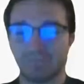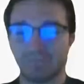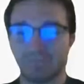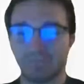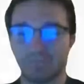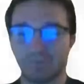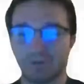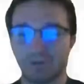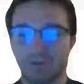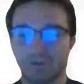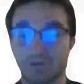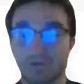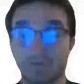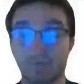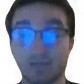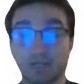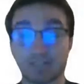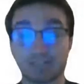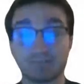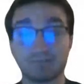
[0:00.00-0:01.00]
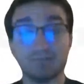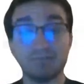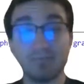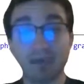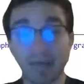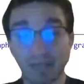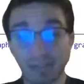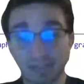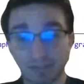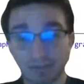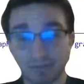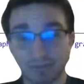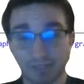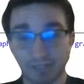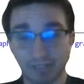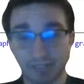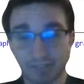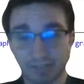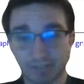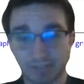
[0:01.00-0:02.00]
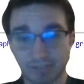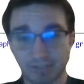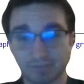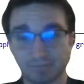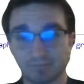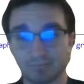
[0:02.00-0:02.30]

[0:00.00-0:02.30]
So now that we have loss metrics,